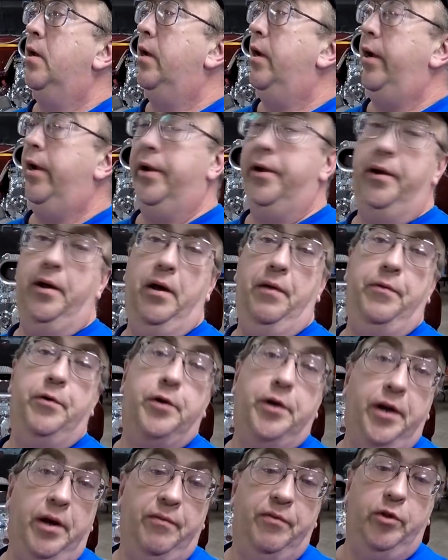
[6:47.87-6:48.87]
and they're
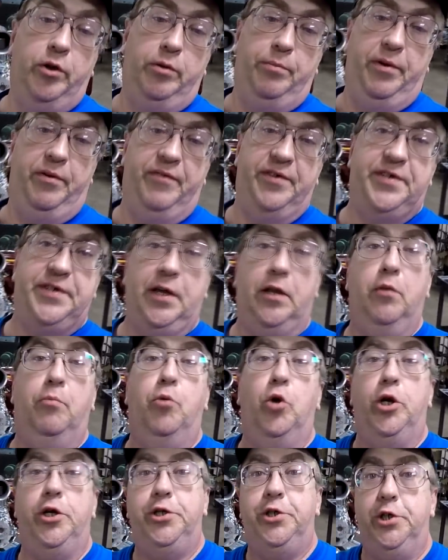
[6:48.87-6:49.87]
going to have a little bit of a
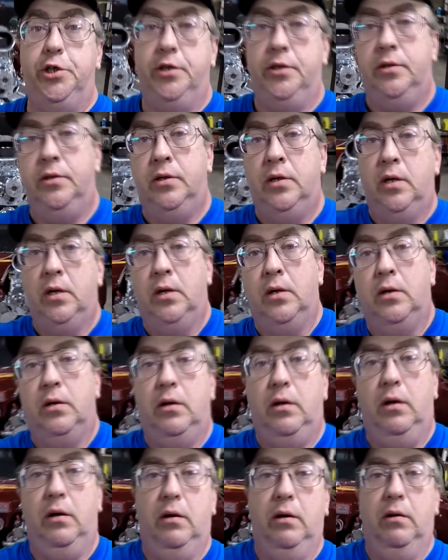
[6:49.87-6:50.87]
celebration.
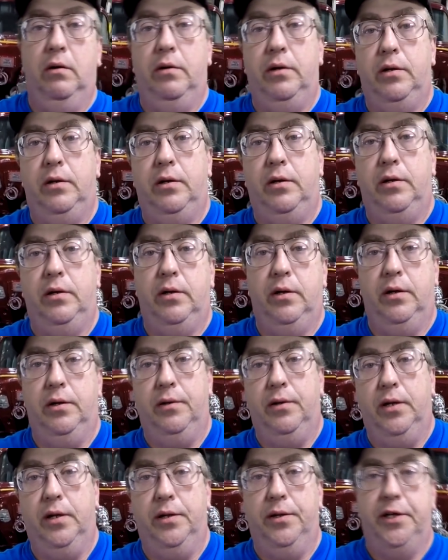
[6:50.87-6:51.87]

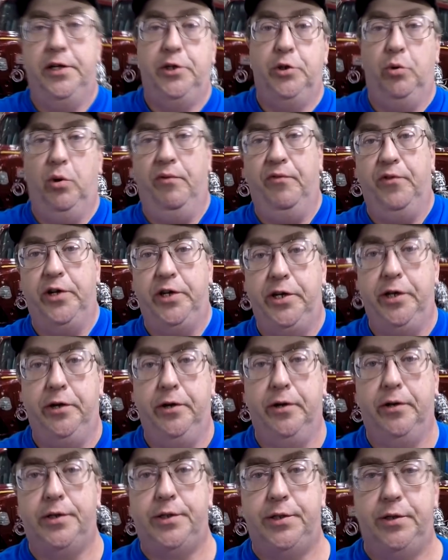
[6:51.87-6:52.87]
They do every
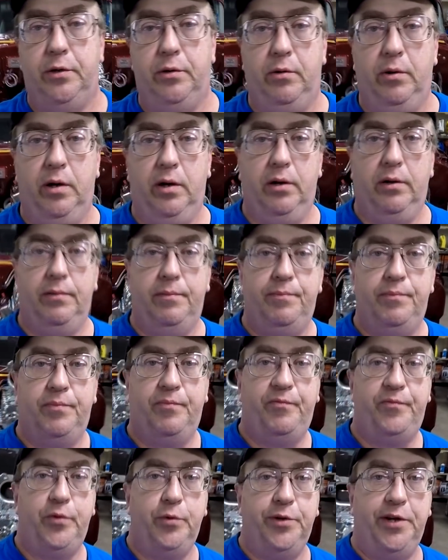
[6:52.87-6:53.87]
year, so
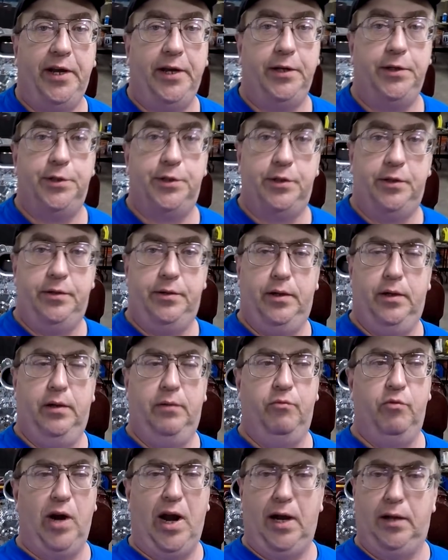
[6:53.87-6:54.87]
a few days and
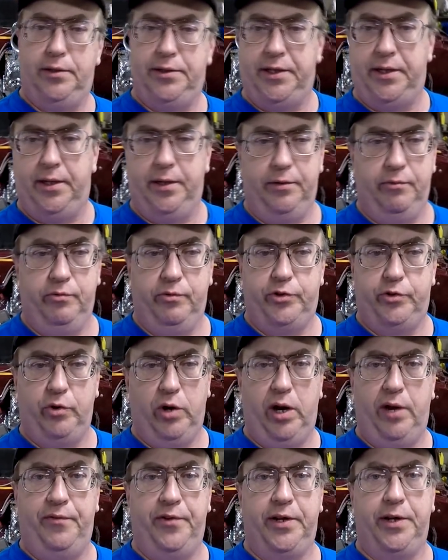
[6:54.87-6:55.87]
rally and
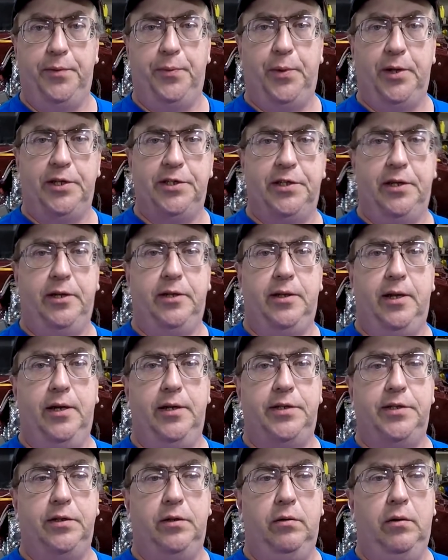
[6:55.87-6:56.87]
driving and things like
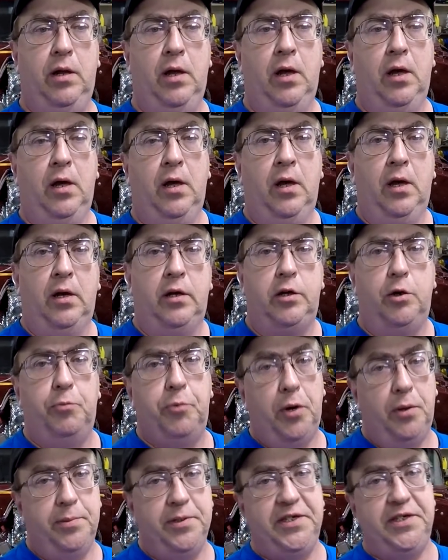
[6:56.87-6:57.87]
that. So you'll
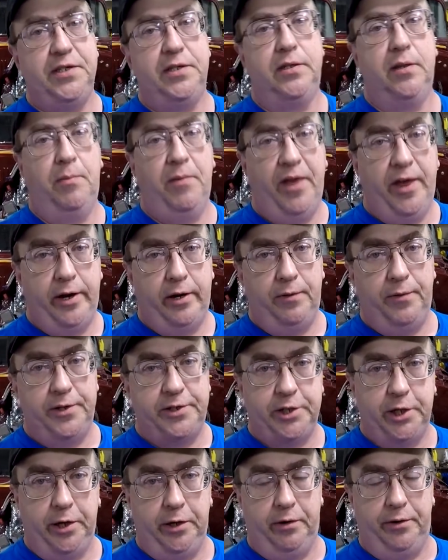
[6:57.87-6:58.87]
probably see some of that on the
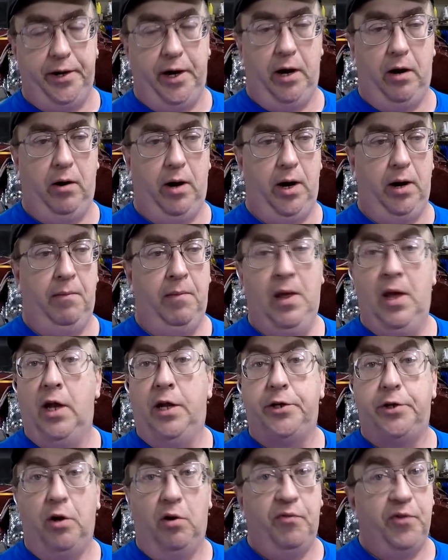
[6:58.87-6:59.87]
channel. Now,
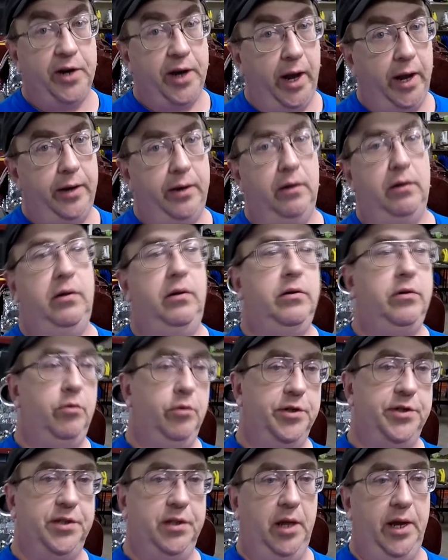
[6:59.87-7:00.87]
don't forget, of
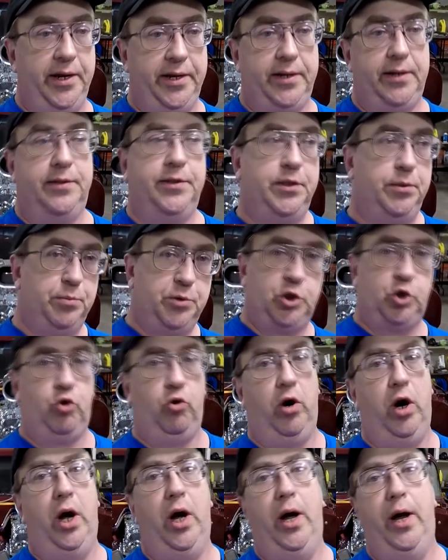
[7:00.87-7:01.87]
course, like,
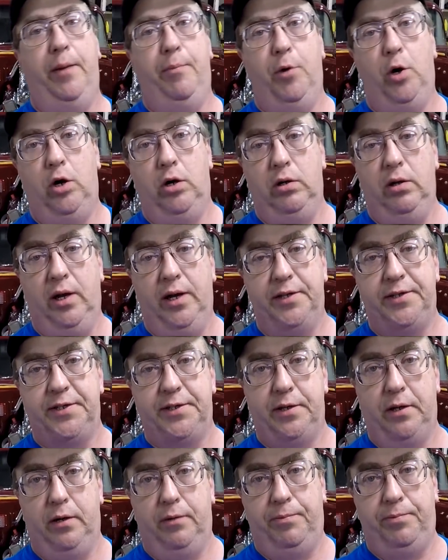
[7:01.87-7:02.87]
subscribe, all that
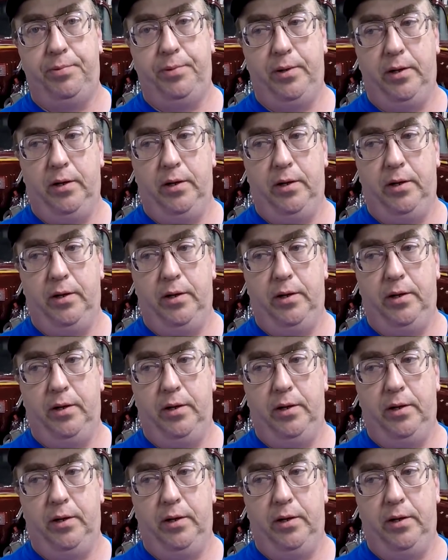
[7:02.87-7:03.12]
stuff